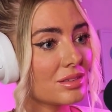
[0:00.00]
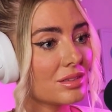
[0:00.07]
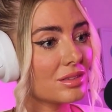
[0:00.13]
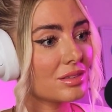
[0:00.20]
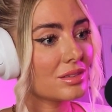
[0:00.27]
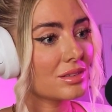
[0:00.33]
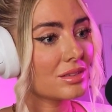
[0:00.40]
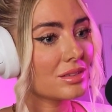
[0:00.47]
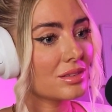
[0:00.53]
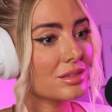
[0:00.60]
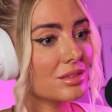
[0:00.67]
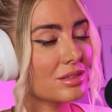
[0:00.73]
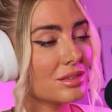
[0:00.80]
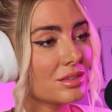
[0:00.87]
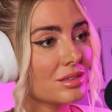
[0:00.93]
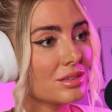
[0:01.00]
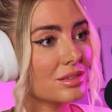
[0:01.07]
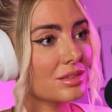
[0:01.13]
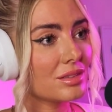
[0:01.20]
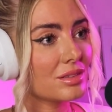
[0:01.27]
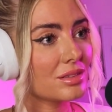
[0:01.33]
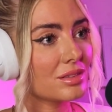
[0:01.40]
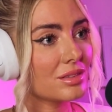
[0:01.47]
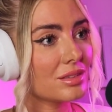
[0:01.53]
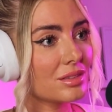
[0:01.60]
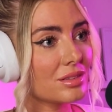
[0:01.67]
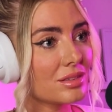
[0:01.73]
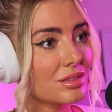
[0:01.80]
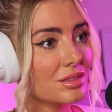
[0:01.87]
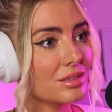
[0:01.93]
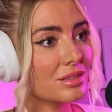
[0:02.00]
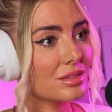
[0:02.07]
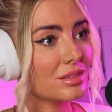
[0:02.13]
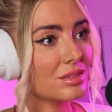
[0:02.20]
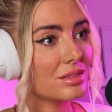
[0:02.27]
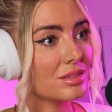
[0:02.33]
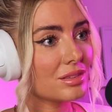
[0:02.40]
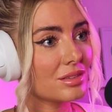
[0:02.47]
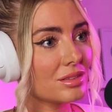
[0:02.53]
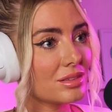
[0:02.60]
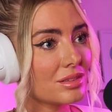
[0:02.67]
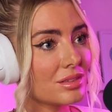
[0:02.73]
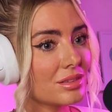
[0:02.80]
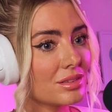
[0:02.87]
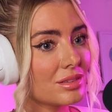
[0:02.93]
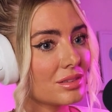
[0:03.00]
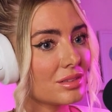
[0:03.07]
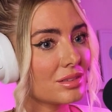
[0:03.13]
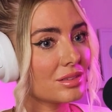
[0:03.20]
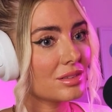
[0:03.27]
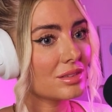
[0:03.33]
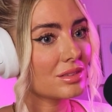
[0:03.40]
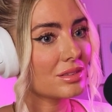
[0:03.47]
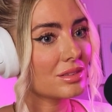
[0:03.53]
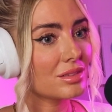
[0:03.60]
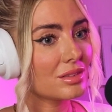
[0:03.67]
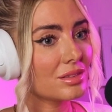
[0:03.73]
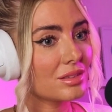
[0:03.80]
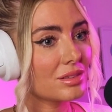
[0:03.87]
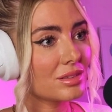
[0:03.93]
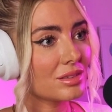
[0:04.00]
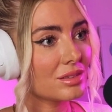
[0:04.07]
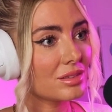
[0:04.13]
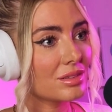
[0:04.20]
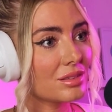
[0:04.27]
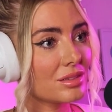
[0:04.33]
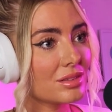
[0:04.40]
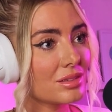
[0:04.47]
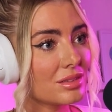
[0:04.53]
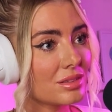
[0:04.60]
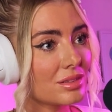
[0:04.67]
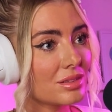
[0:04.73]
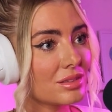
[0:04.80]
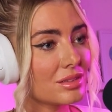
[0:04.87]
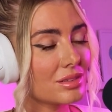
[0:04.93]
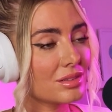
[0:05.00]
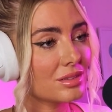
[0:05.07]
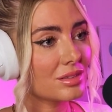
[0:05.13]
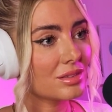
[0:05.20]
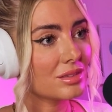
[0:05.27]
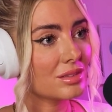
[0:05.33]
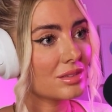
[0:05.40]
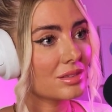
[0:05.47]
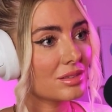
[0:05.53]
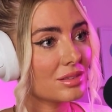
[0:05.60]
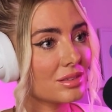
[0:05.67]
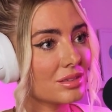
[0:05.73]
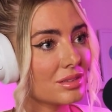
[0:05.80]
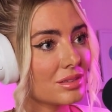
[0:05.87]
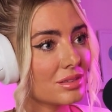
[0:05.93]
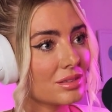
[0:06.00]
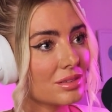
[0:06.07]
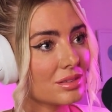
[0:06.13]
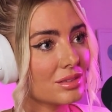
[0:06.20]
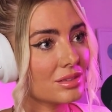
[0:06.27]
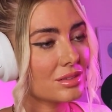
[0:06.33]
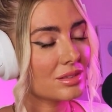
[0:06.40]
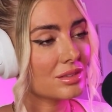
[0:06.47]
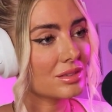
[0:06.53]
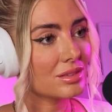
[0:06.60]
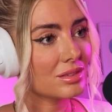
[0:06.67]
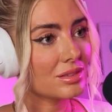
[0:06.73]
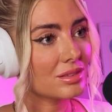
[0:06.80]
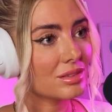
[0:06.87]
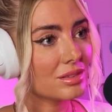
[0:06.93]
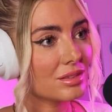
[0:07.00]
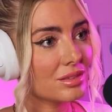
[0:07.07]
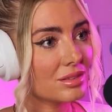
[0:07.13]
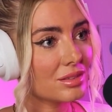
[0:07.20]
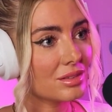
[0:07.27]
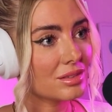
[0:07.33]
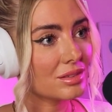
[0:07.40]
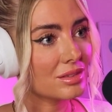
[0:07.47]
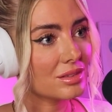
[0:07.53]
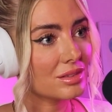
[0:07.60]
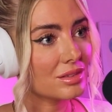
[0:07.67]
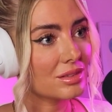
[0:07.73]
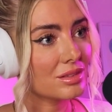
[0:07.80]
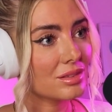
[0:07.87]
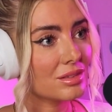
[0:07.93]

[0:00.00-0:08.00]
No words are spoken by the person on screen.